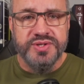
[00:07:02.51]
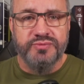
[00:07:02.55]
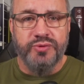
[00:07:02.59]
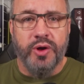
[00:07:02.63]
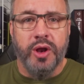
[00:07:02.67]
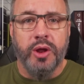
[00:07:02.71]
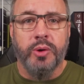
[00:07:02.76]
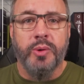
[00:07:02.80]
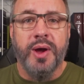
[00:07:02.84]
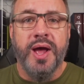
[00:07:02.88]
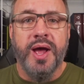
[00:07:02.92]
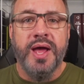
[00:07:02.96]

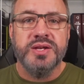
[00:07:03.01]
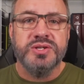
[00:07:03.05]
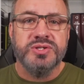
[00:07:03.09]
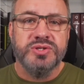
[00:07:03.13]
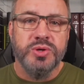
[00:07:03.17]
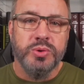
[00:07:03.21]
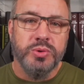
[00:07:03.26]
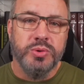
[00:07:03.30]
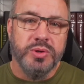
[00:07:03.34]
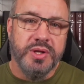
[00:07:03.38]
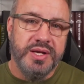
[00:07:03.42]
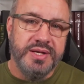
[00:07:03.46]
follow
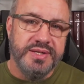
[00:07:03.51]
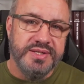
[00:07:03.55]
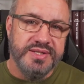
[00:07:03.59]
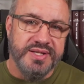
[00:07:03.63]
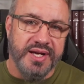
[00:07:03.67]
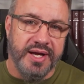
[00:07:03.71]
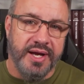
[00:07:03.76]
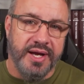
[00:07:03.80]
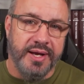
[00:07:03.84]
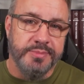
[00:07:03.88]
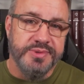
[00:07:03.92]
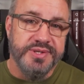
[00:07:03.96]
@Tolkien
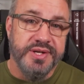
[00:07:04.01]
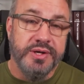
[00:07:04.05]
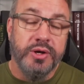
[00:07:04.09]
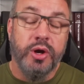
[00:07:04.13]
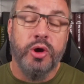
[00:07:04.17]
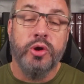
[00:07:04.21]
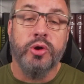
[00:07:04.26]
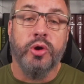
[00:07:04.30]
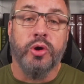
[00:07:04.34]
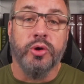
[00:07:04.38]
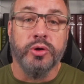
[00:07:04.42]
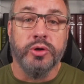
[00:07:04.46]
Times
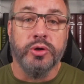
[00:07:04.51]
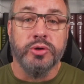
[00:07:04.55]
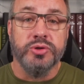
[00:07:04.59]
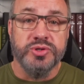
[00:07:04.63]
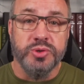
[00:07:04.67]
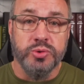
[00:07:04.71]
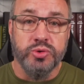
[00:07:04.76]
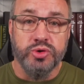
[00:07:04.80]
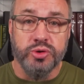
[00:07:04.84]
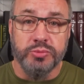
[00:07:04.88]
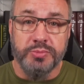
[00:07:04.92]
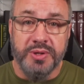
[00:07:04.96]
on all your
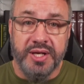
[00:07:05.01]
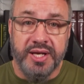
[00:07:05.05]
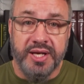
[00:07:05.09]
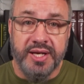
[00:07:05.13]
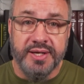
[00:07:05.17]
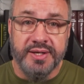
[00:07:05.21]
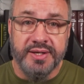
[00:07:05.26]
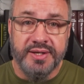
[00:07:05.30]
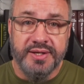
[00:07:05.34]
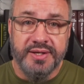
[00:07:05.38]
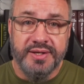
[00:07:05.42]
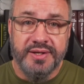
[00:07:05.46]
social
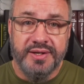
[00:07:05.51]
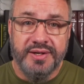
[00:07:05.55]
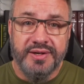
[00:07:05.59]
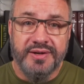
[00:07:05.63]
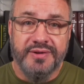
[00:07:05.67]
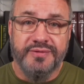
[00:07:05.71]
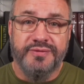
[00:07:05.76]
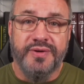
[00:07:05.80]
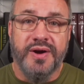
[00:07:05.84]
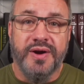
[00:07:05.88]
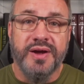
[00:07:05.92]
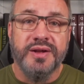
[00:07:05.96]
media.
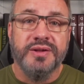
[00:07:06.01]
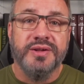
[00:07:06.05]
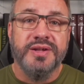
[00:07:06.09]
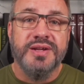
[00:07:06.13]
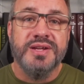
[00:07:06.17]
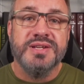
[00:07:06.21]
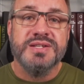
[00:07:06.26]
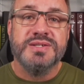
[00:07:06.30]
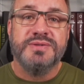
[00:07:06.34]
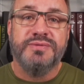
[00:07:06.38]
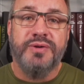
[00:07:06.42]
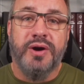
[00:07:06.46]
Finally,
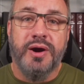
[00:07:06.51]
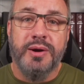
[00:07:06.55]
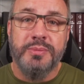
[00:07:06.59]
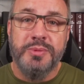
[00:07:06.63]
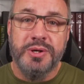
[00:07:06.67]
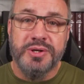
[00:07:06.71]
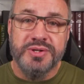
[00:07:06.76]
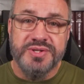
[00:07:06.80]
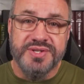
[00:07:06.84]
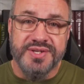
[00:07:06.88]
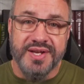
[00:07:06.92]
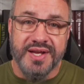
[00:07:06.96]
as
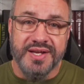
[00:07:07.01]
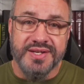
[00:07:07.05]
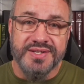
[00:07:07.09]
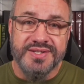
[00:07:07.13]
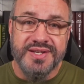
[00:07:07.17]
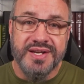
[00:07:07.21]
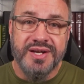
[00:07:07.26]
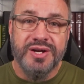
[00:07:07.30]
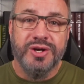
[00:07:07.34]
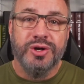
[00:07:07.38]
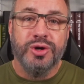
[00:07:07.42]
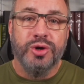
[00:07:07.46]
Faramir says,
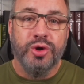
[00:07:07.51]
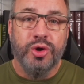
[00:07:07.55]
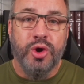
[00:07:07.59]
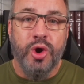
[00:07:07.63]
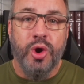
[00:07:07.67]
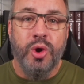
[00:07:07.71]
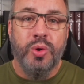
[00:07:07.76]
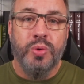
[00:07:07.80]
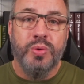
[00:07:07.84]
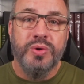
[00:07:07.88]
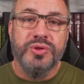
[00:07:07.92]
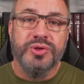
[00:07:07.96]

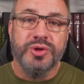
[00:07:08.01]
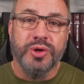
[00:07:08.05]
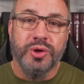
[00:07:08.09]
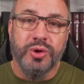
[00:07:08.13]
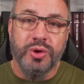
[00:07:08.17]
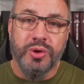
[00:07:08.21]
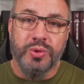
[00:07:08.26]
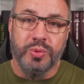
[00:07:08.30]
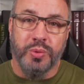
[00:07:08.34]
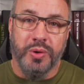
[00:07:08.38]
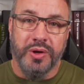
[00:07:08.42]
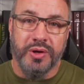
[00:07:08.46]
go with the
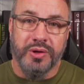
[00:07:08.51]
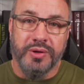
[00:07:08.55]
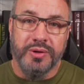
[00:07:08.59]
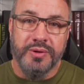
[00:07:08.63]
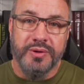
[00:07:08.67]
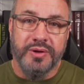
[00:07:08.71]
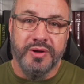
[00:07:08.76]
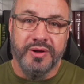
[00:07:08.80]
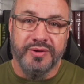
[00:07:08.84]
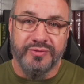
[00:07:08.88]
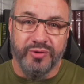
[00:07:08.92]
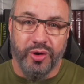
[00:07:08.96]
goodwill
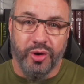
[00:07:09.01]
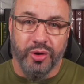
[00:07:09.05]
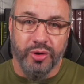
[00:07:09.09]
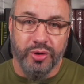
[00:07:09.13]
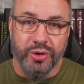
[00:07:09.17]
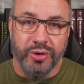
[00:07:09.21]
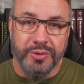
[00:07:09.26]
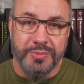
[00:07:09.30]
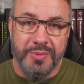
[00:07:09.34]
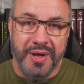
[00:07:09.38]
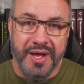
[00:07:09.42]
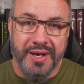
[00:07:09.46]
of all
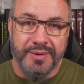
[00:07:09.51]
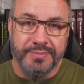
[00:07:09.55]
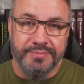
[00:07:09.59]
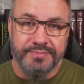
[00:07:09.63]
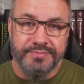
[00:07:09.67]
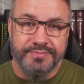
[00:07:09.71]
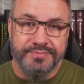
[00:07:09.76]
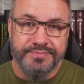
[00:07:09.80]
good men.